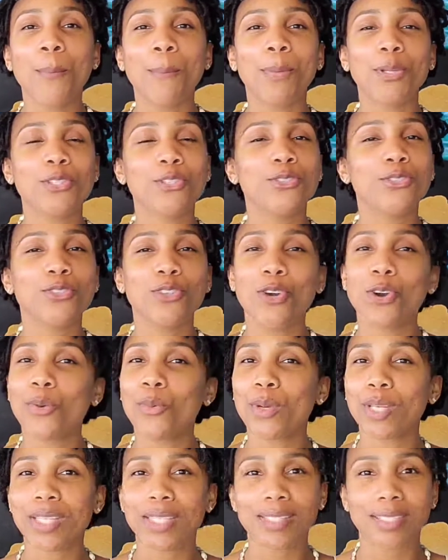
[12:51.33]
But you
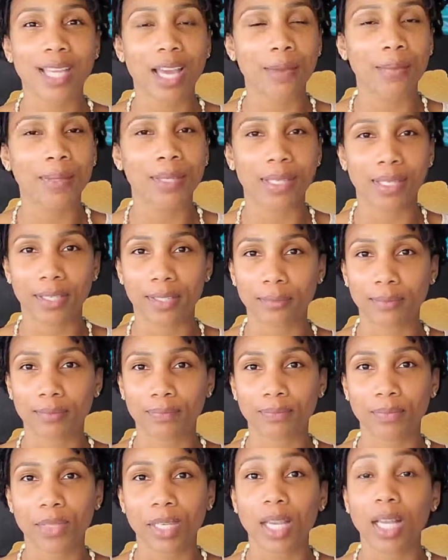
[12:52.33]
don't want to stop here.
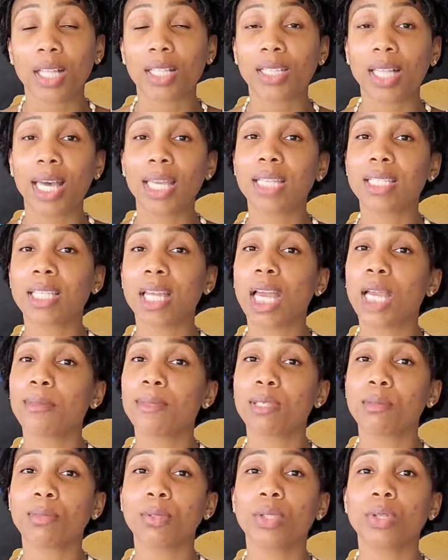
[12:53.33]
A lot of
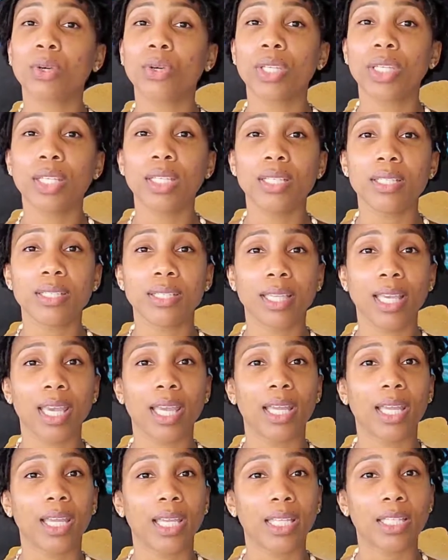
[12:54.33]
times employees
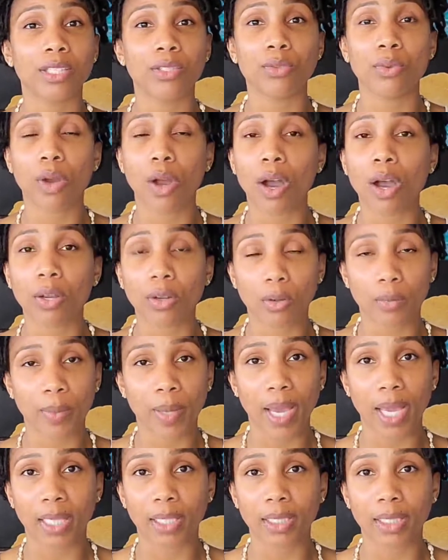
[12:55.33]
get into
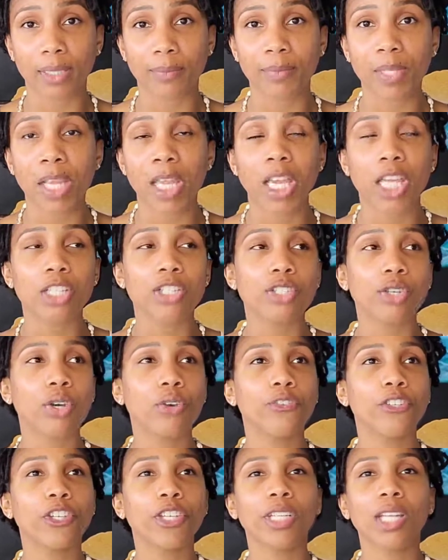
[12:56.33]
autopilot. And
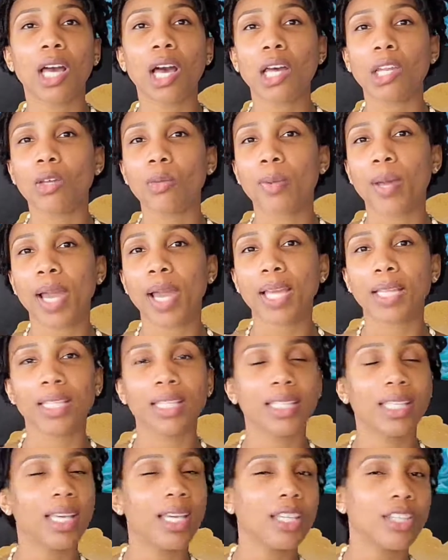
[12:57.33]
so if you're an
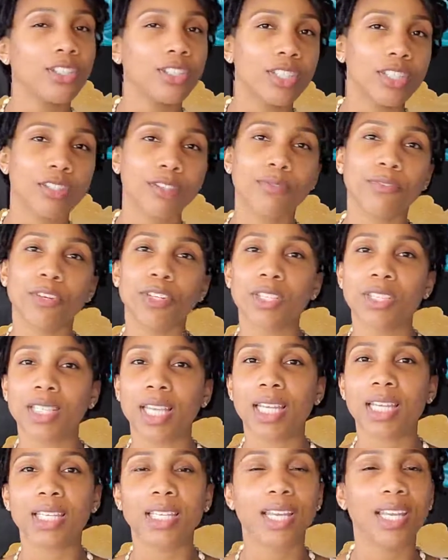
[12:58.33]
autopilot, yeah, you did the first
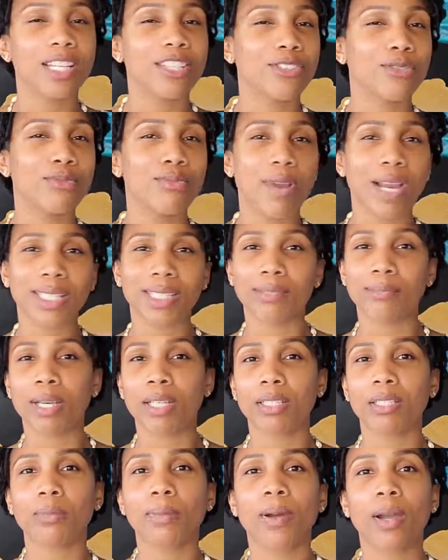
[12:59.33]
90 days, you rock them
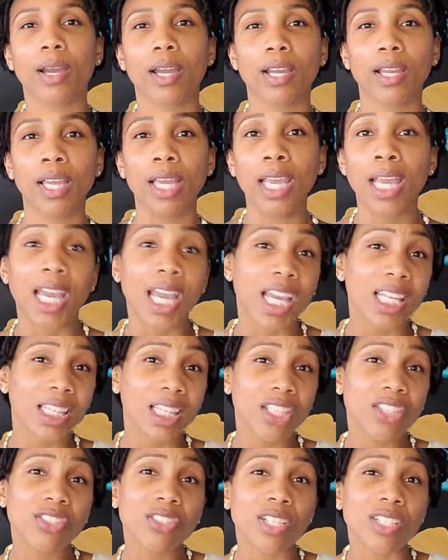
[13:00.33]
out the park.
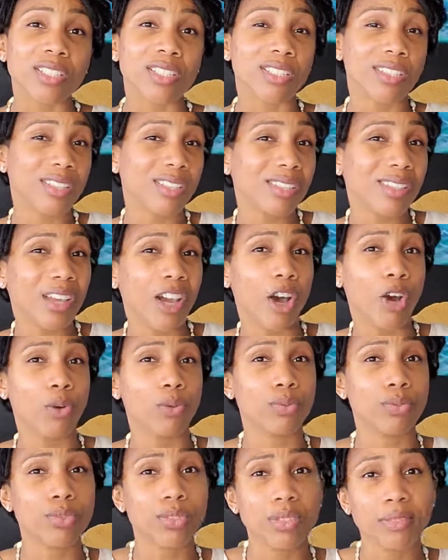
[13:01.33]
And then you start to just
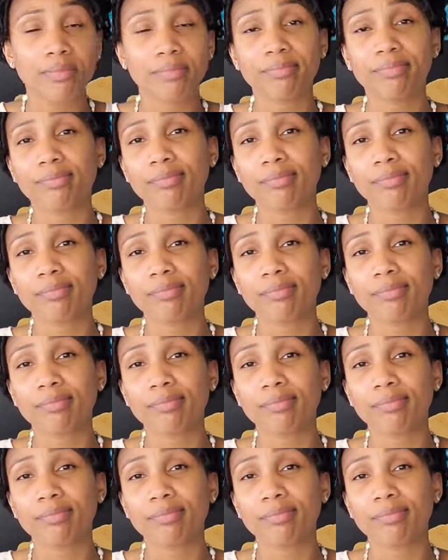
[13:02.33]
coast.